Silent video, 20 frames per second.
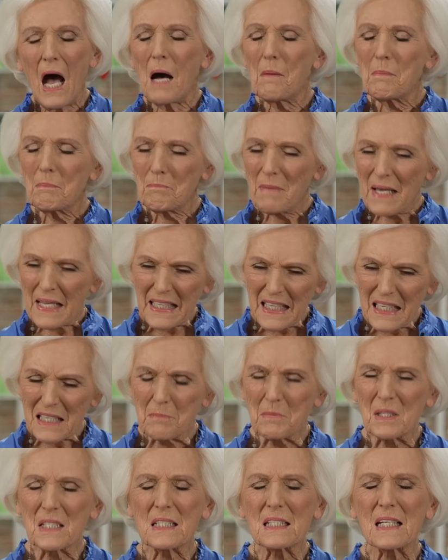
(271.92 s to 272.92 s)
making a
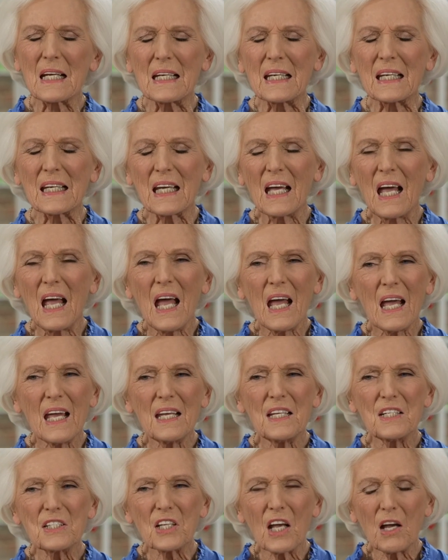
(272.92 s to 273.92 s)
mistake
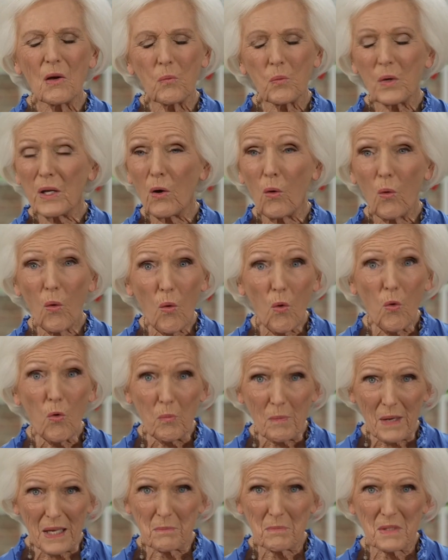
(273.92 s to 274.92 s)
is we all
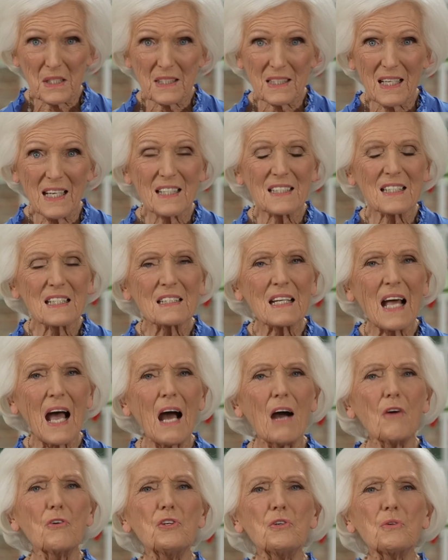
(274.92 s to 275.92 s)
make mistakes. It's
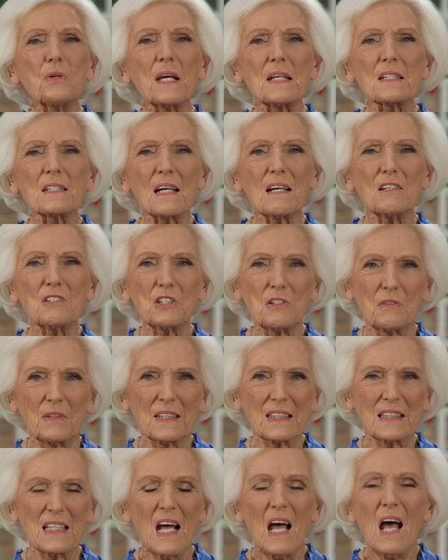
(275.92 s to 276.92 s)
how you get out of
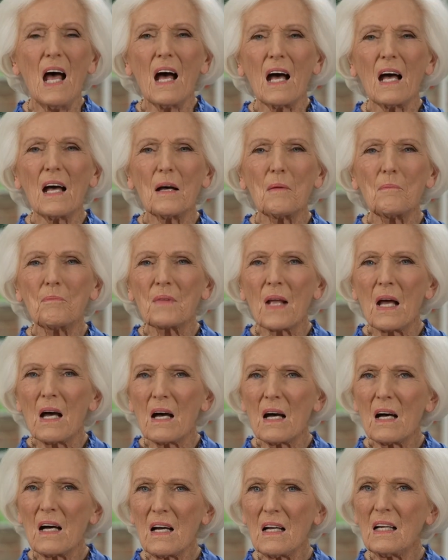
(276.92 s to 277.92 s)
it. Um,
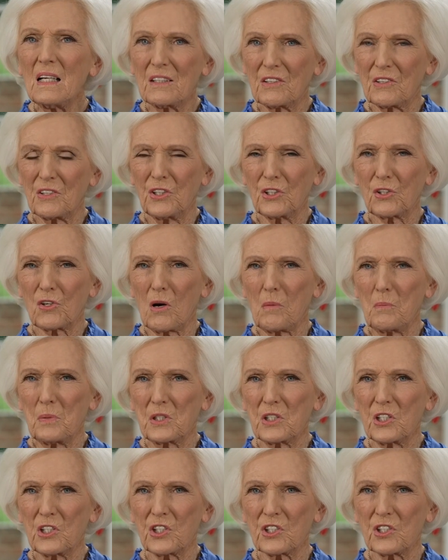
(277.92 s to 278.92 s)
earlier in the
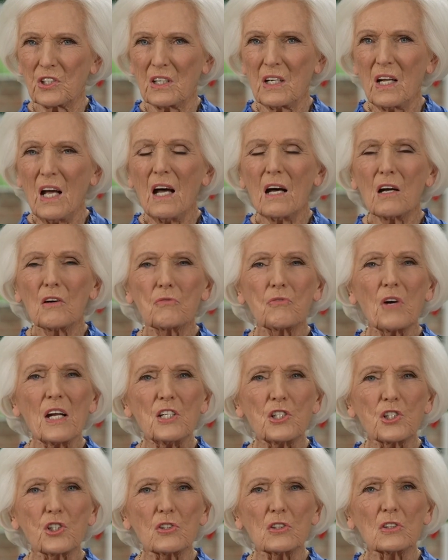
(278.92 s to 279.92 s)
competition, uh,
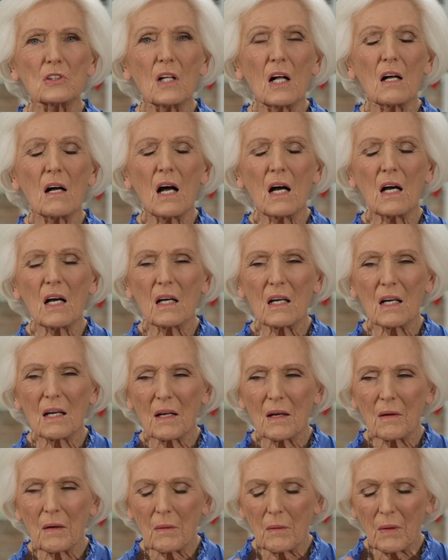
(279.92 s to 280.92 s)
Rachel uh,
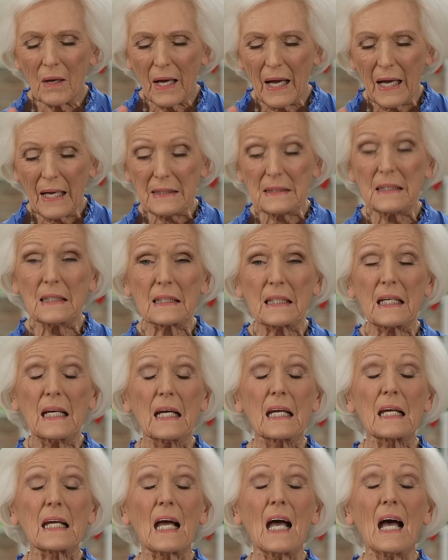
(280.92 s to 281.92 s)
had her
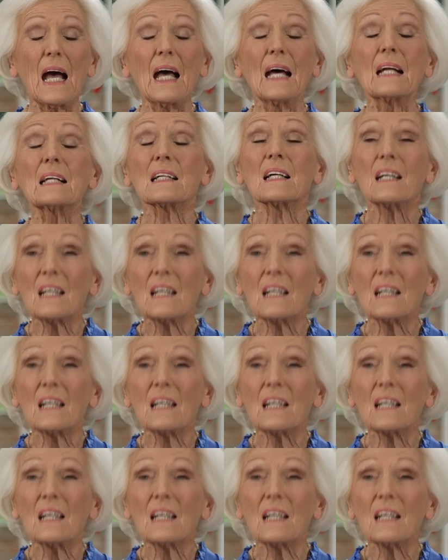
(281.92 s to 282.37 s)
cake and